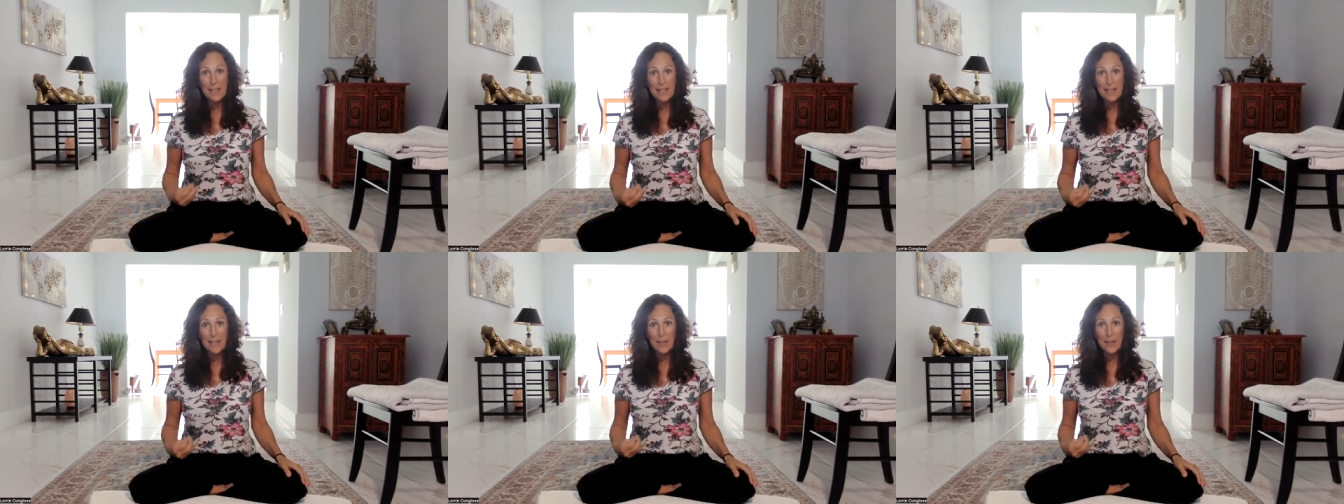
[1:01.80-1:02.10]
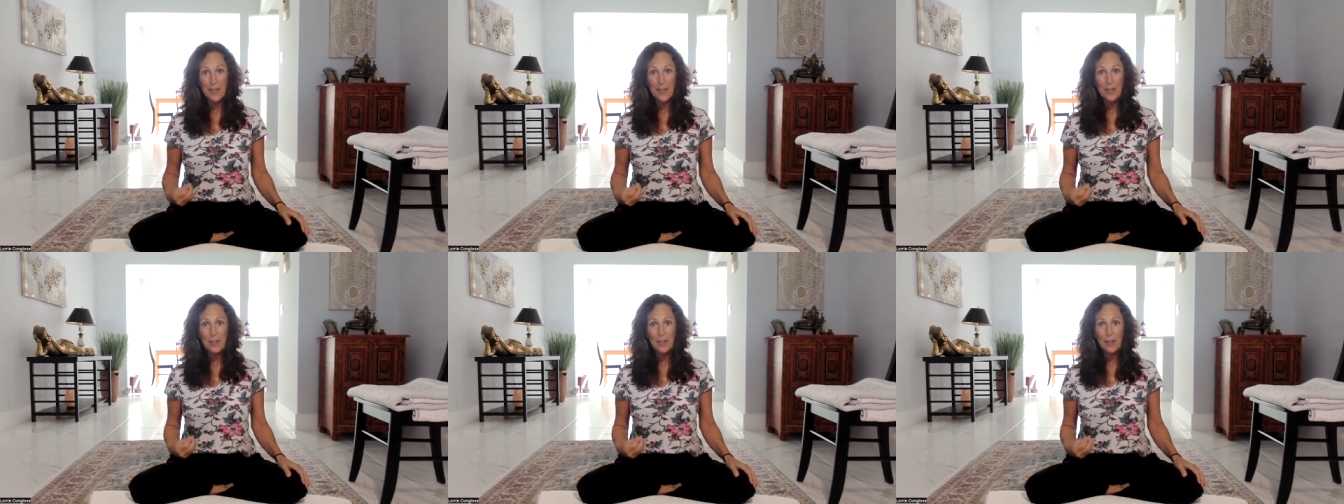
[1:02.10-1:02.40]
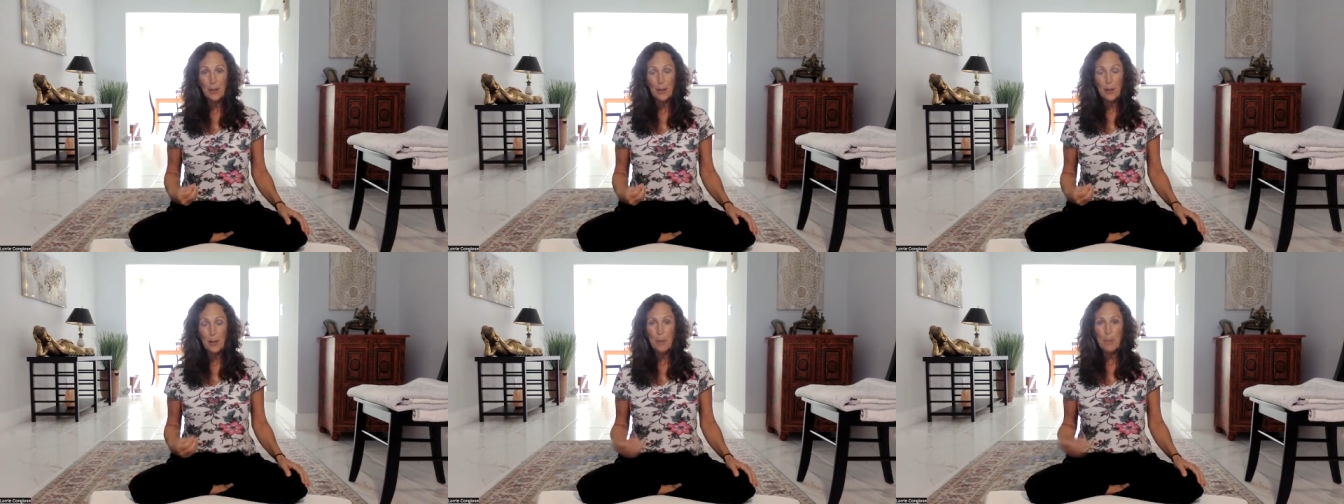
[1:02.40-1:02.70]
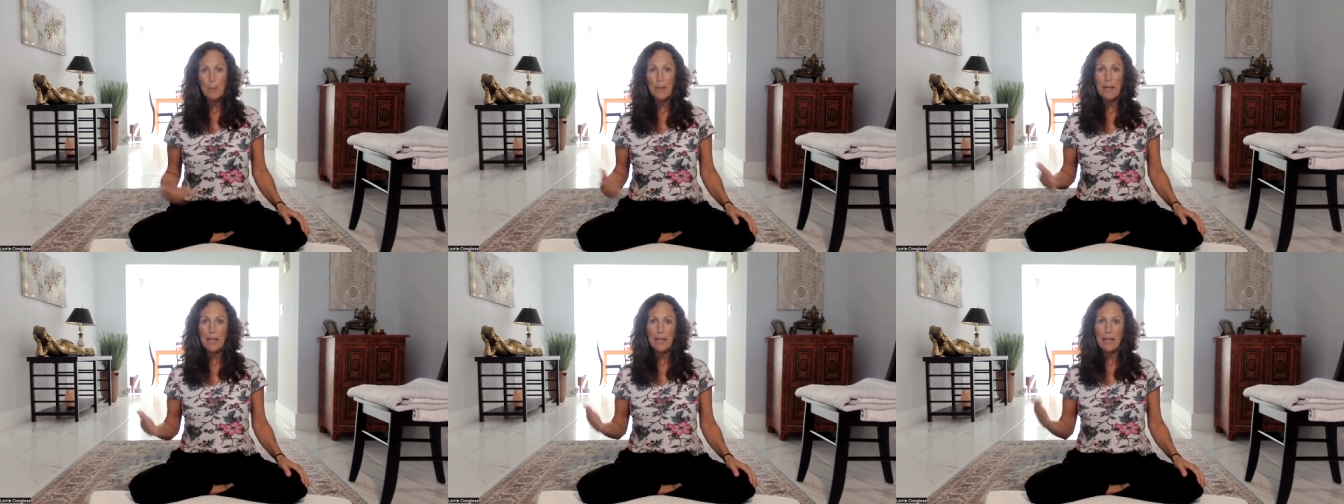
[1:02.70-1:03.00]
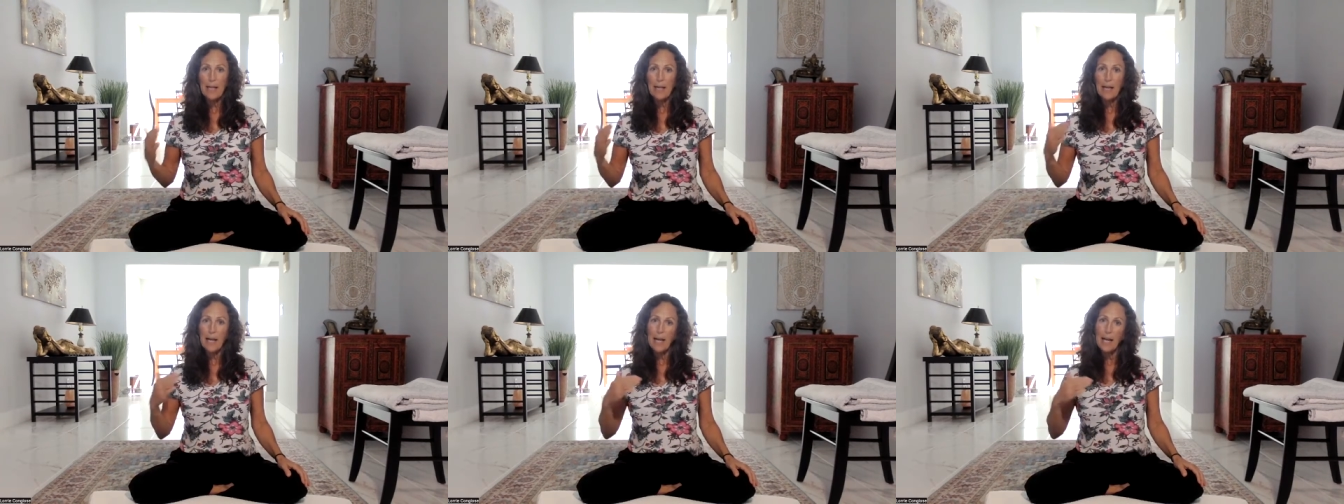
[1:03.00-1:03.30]
there,
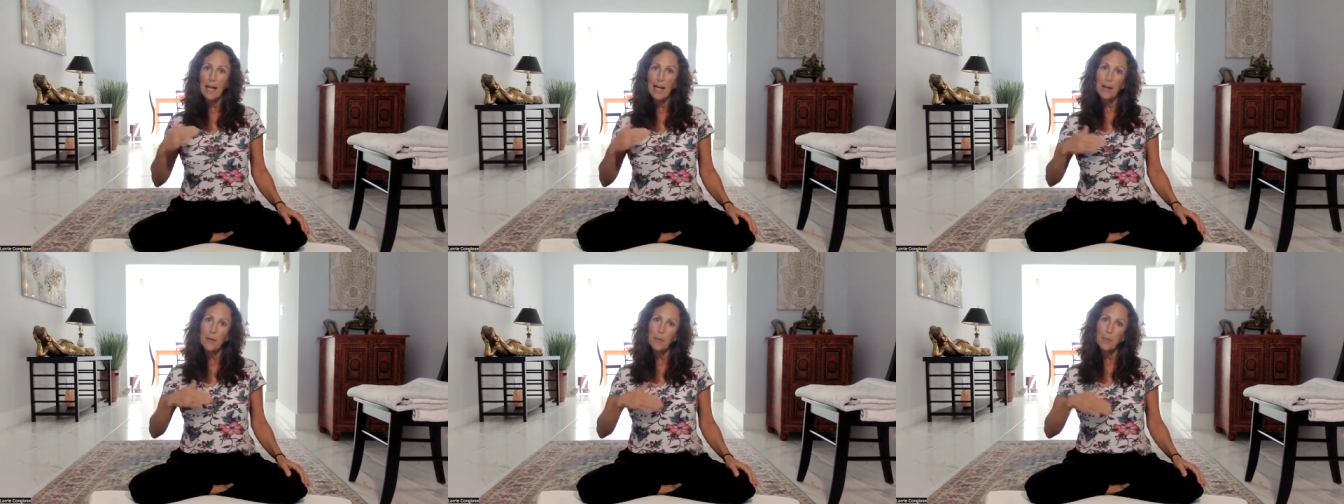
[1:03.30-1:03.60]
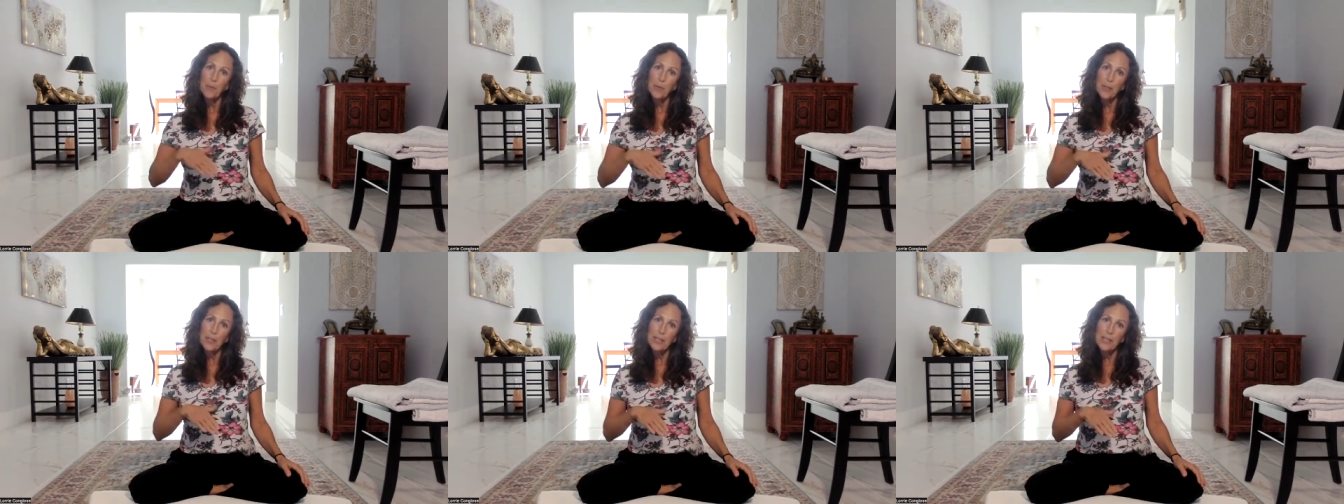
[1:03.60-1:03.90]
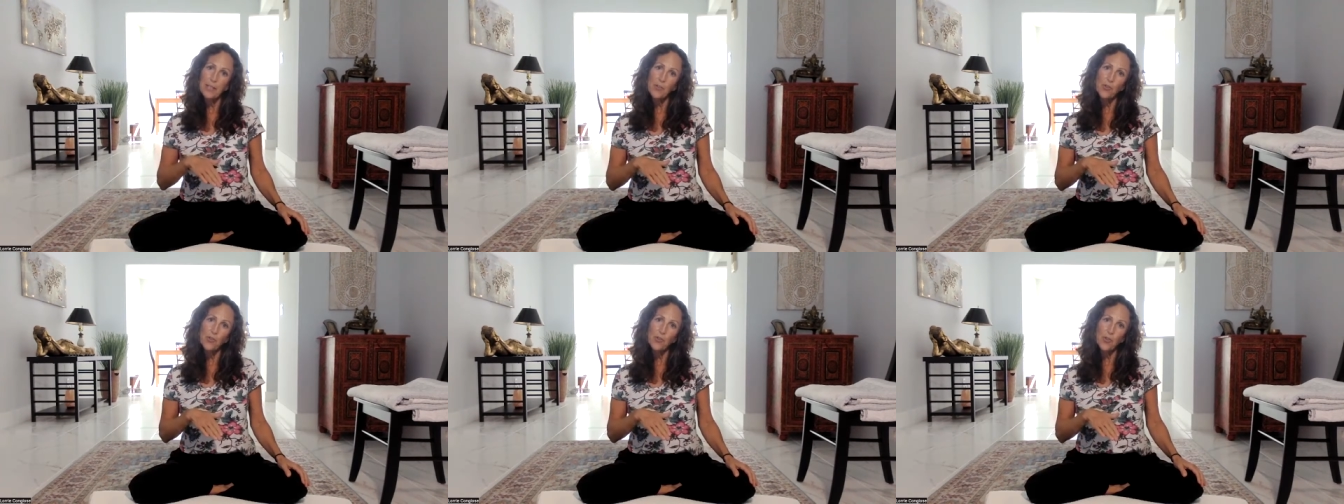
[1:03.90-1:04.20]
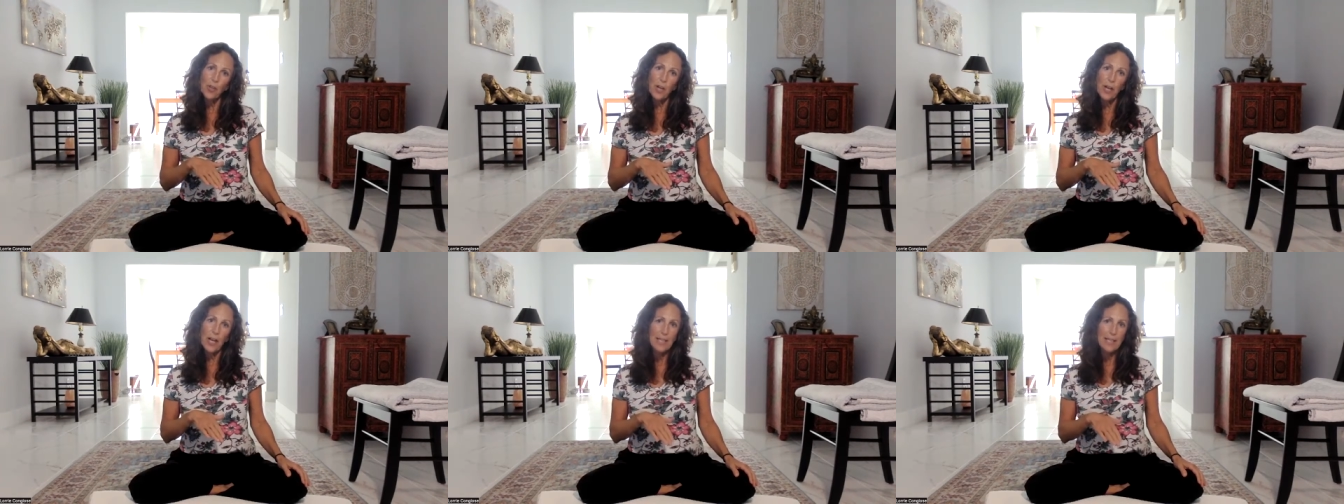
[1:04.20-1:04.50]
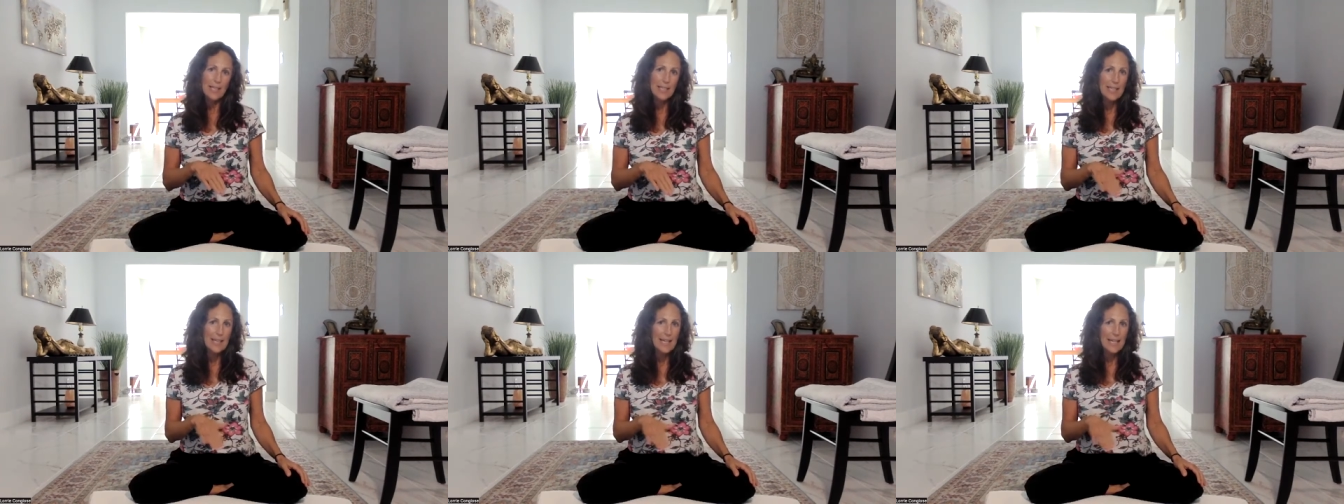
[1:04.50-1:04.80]
but I'm going to try
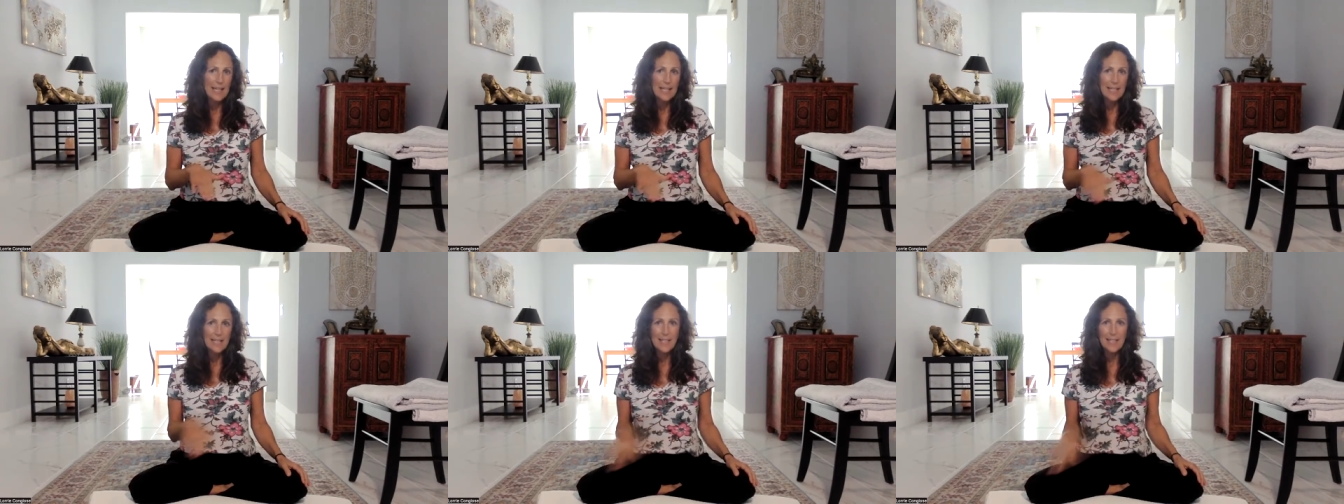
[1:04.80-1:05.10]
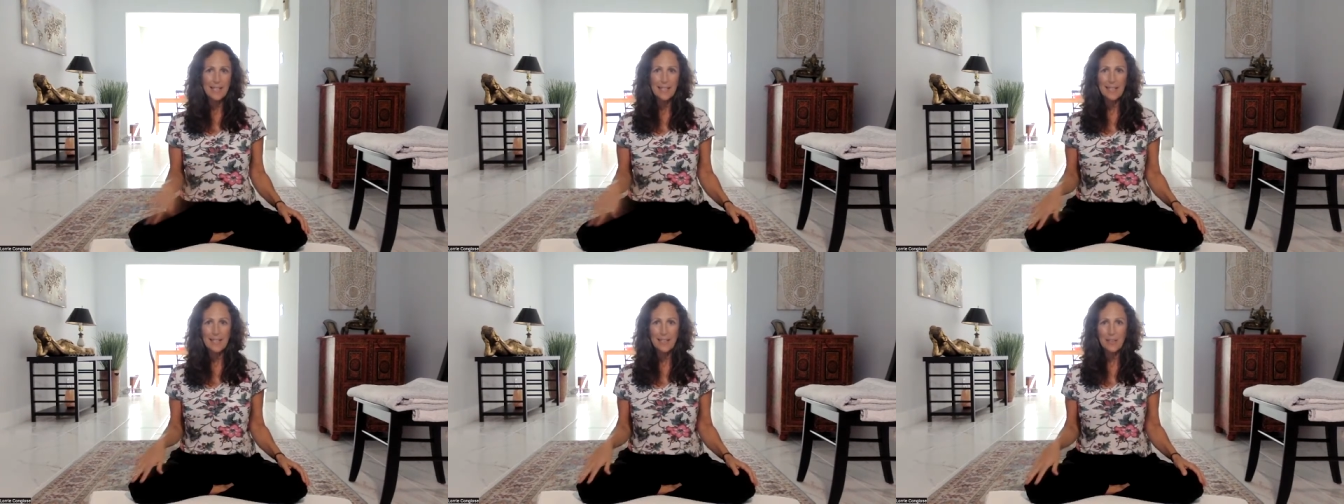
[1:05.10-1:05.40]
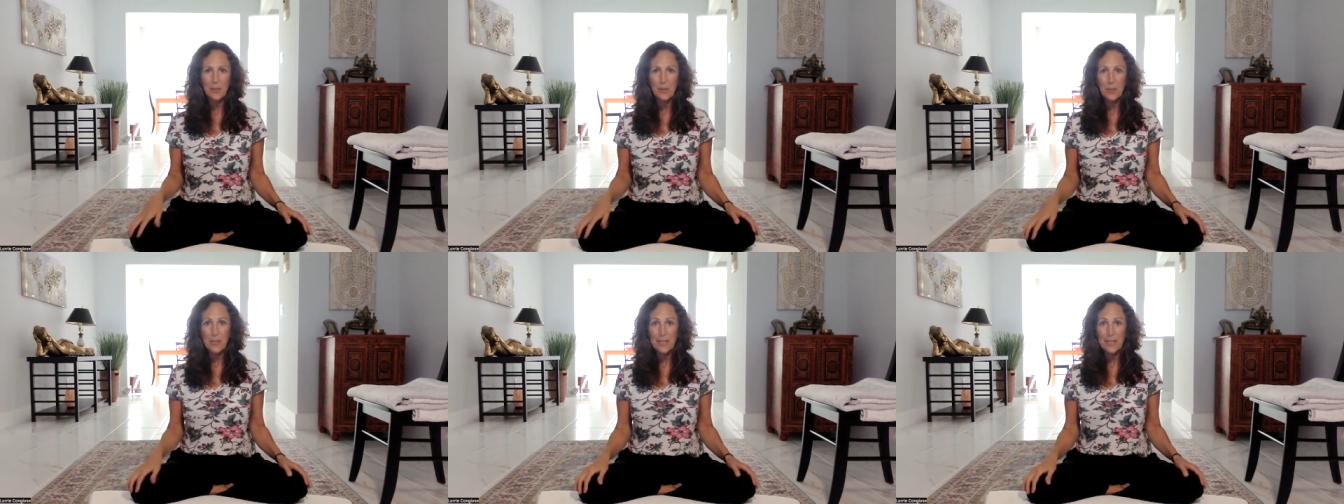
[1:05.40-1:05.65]
to take us a little